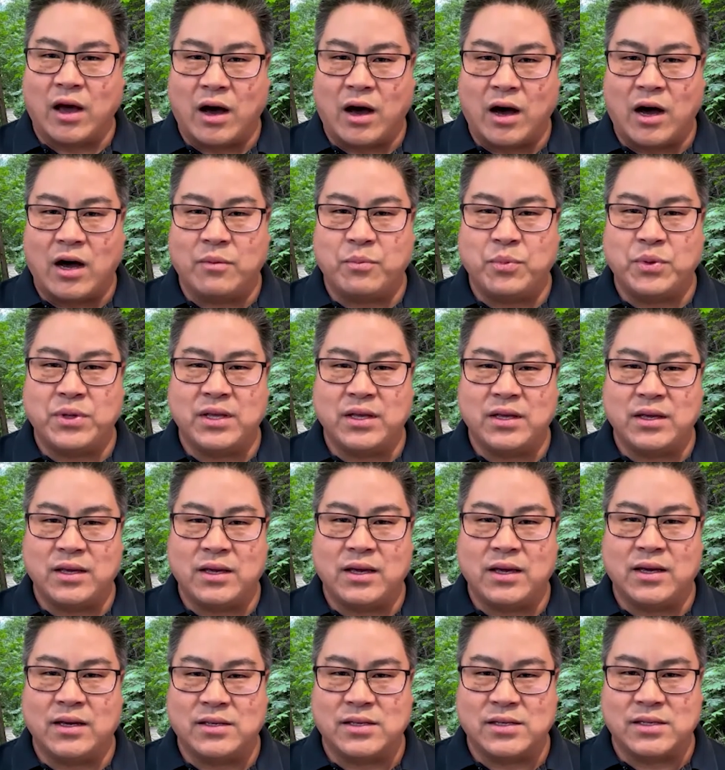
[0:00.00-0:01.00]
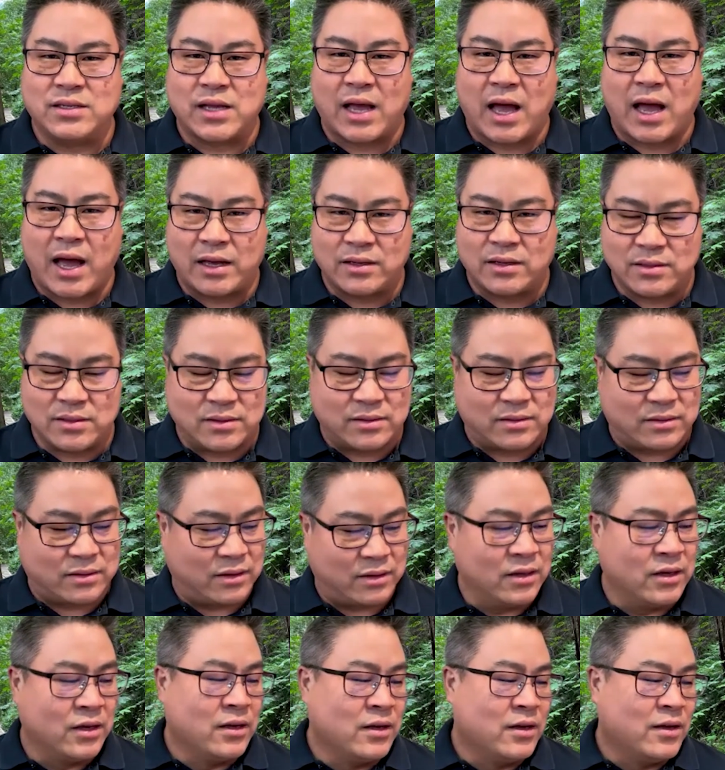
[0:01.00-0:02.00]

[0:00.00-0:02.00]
Opti Assassin.